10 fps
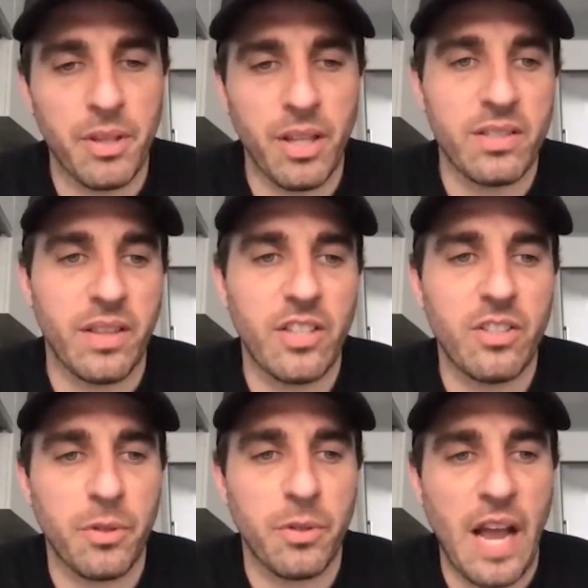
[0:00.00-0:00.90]
listen, thanks
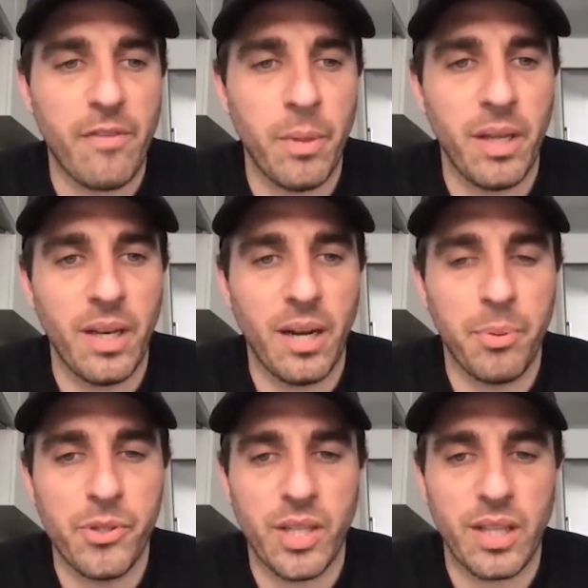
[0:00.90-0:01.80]
so much for having me. And I
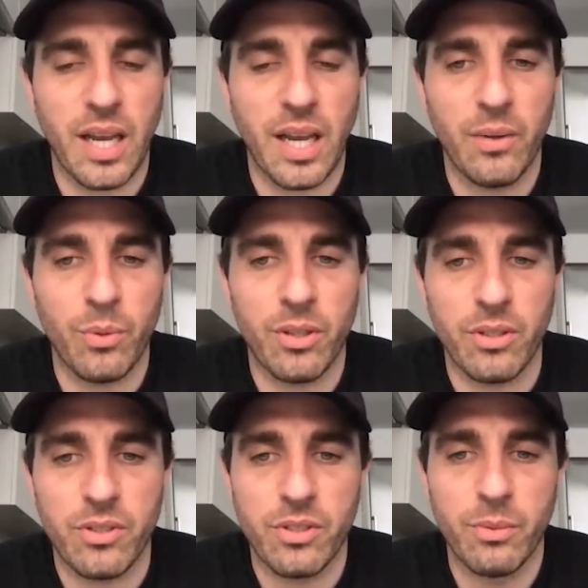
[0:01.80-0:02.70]
appreciate the kind
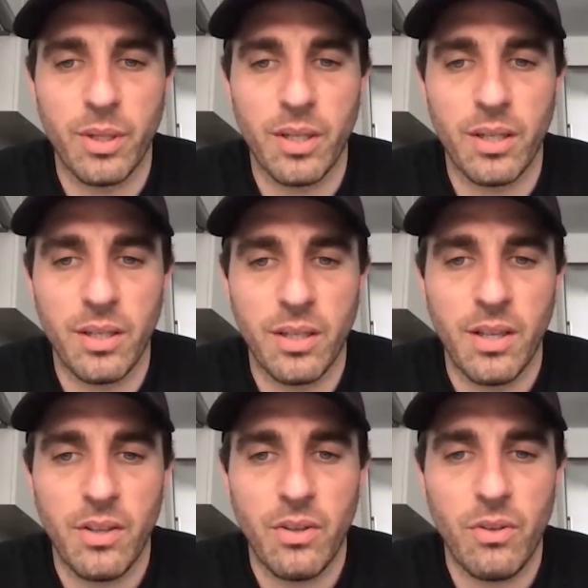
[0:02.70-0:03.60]
words. You
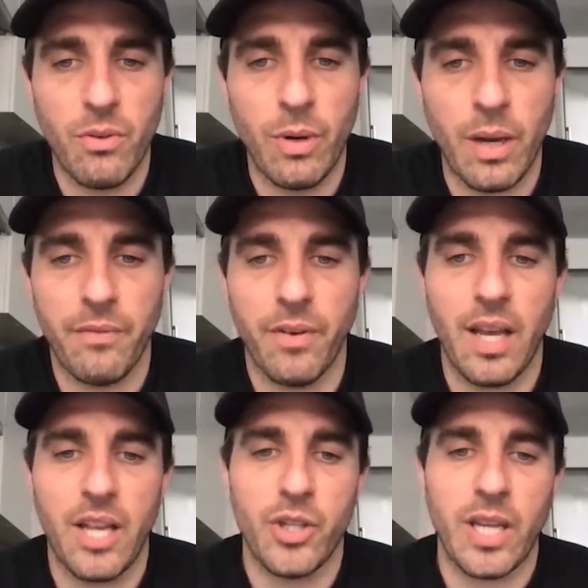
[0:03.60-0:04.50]
have
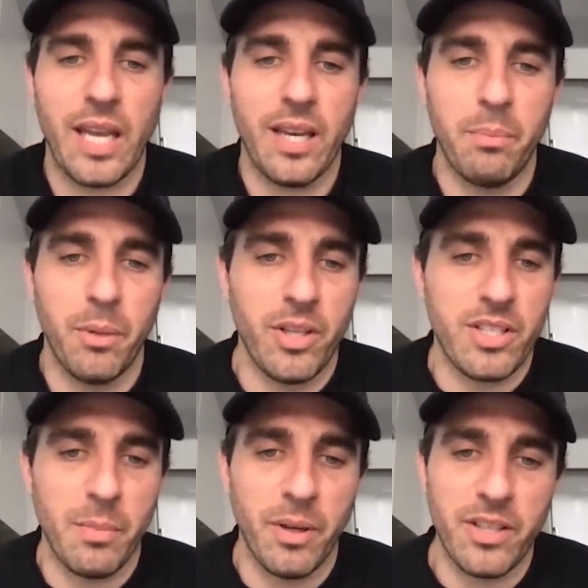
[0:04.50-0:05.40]
educated millions
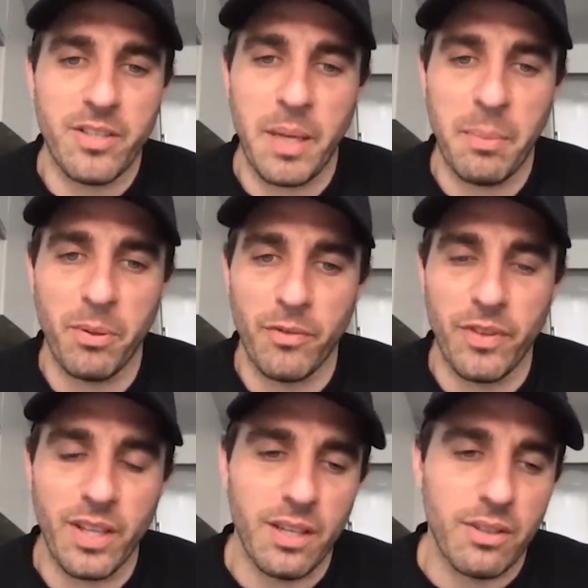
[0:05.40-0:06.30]
and millions of people over
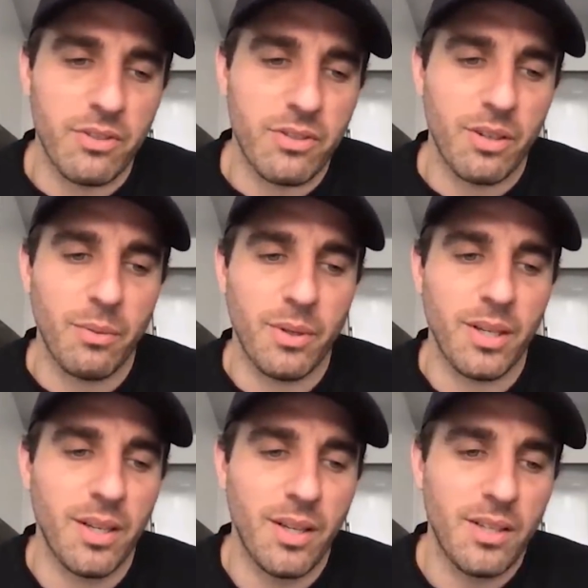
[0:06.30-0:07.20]
the years.
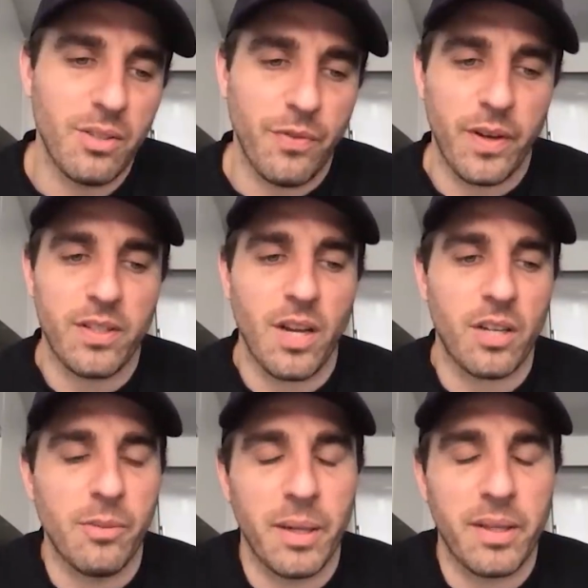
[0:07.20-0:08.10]
So so it's fun to talk
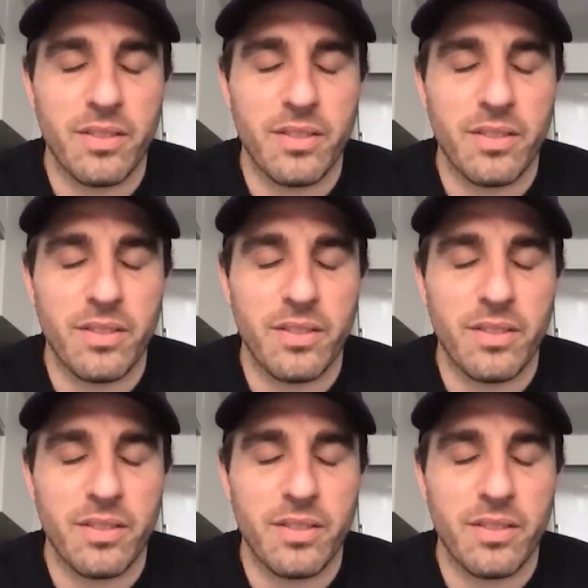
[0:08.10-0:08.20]
to you about this